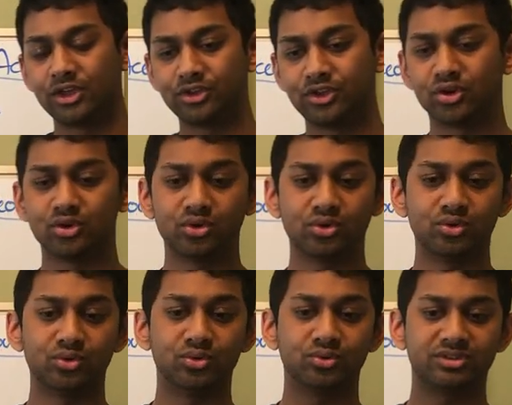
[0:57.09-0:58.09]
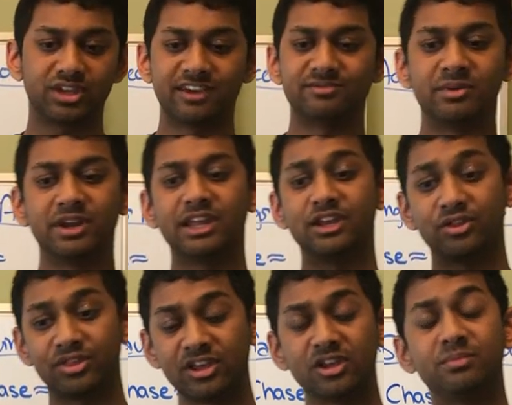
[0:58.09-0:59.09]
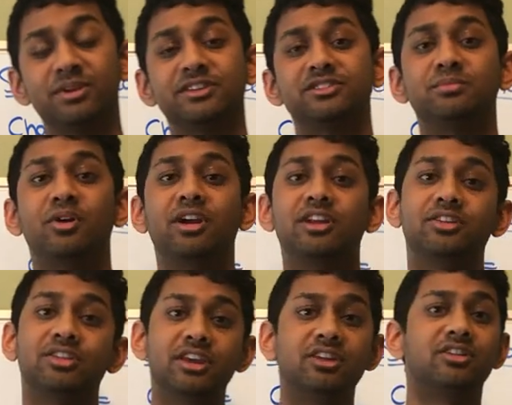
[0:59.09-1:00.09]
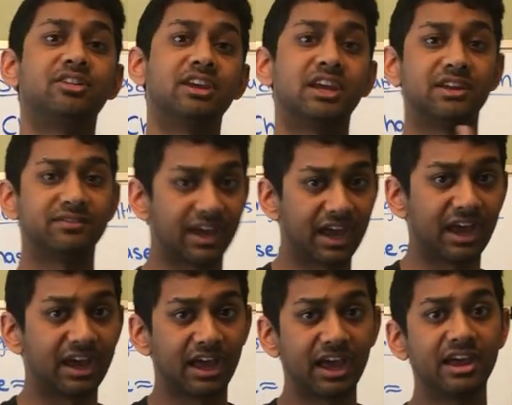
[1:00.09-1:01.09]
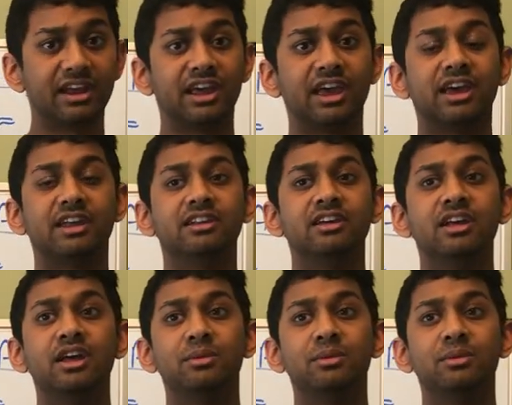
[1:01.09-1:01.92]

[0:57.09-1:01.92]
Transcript: you save money and you think you're being smart and you think you're thinking ahead and